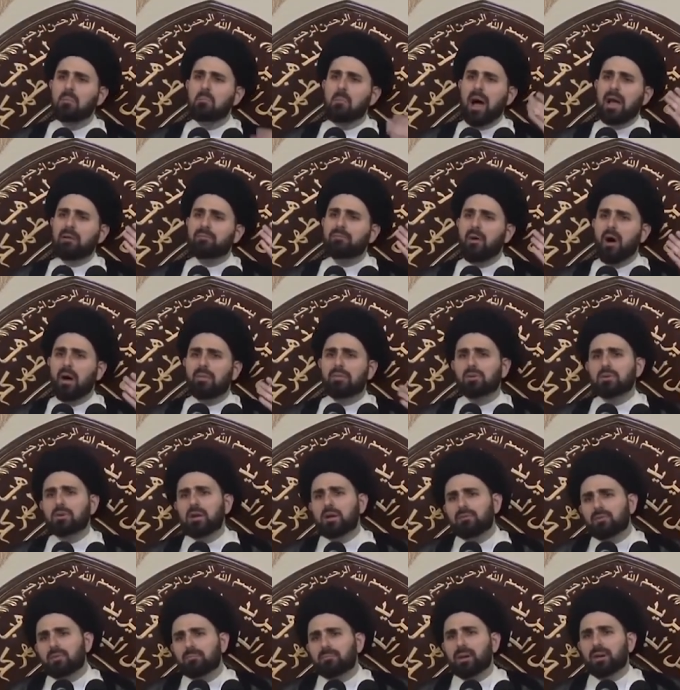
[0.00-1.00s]
My father
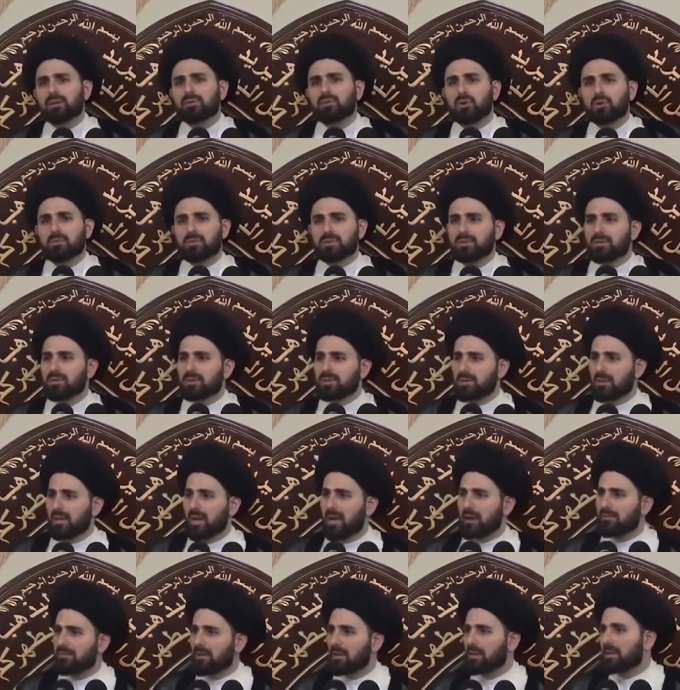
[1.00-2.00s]
never paid khums in his
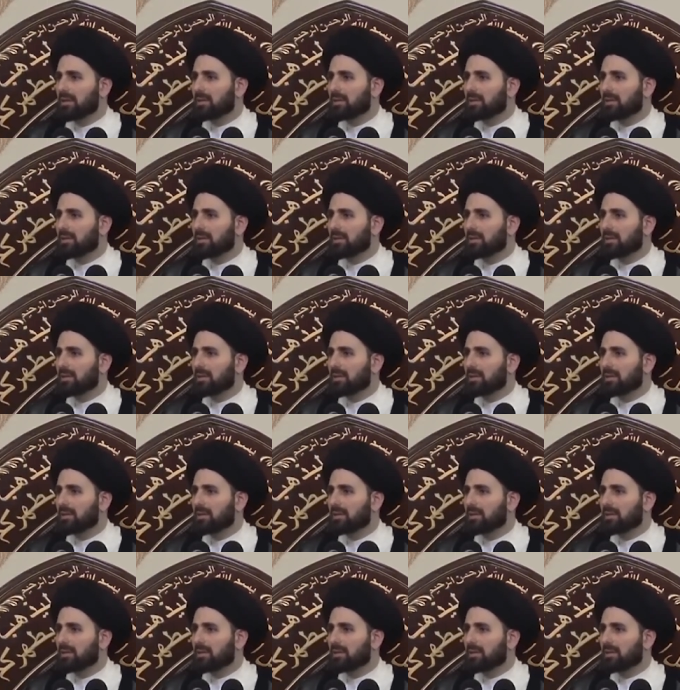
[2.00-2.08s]
life and